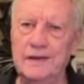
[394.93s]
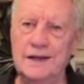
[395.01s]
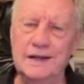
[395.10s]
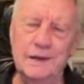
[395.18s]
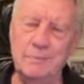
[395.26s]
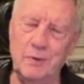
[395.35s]

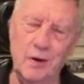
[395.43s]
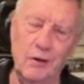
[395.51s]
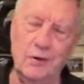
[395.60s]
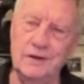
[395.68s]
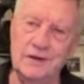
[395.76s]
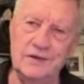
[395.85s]
than the
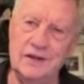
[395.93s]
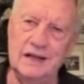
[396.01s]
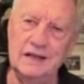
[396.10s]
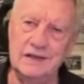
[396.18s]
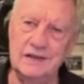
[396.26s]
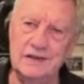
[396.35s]
priorities
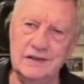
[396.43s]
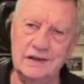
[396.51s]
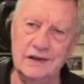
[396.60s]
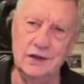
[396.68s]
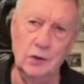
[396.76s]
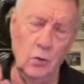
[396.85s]
that
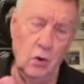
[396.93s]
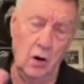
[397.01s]
you